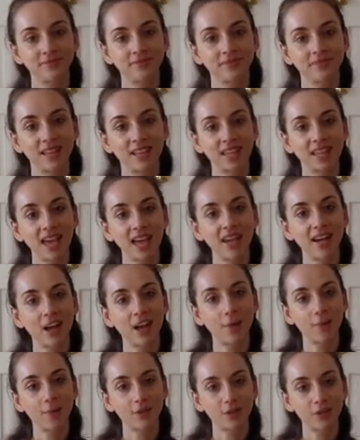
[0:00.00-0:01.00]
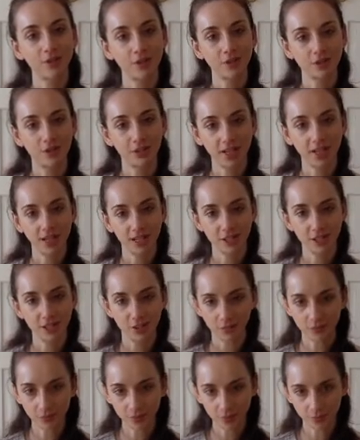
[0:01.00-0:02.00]
Again, an opportunity to
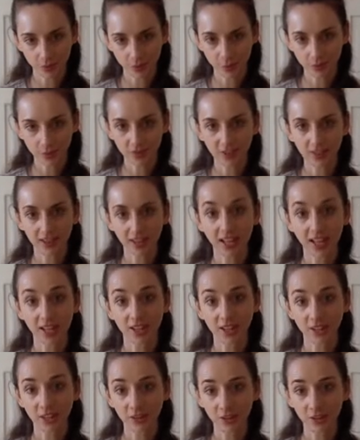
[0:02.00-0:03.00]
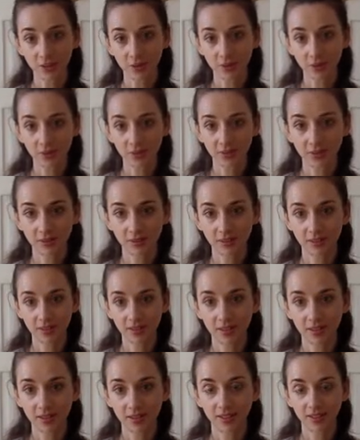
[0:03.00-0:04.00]
move like you
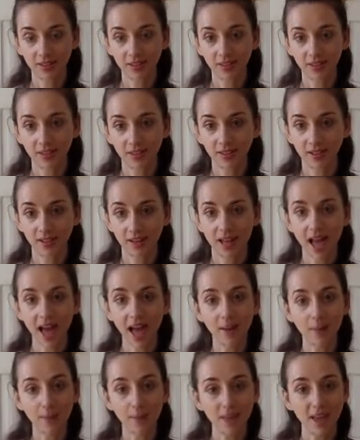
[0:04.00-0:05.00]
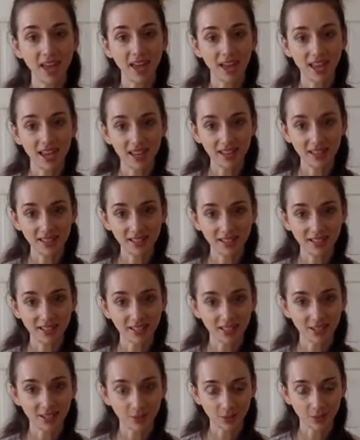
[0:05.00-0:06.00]
at a pace
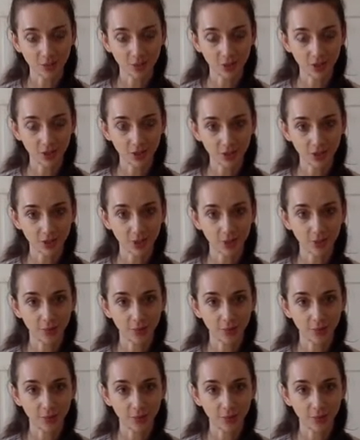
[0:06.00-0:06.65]
that's according to your